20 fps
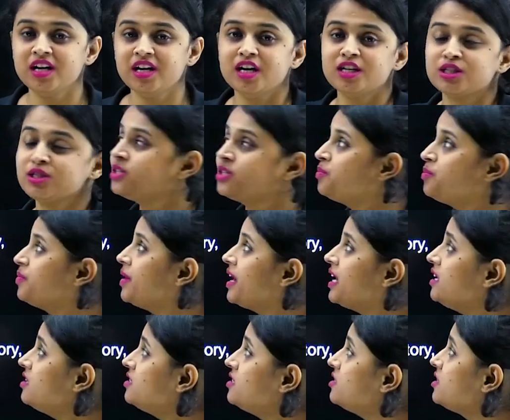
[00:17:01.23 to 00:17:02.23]
So the
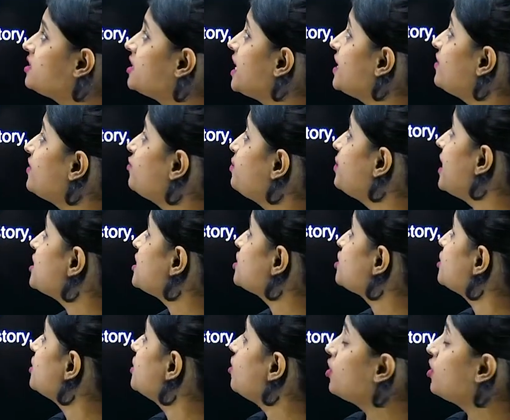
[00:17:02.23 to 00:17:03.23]
peddler derived
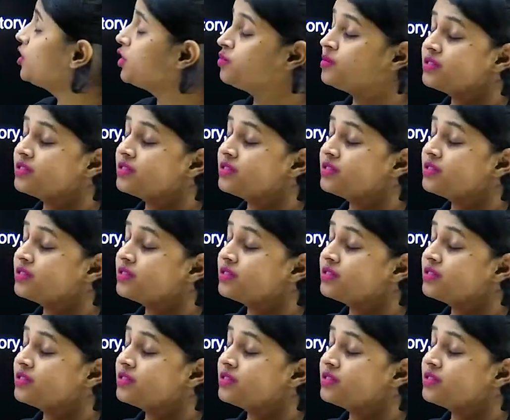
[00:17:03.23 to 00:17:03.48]
pleasure, or he was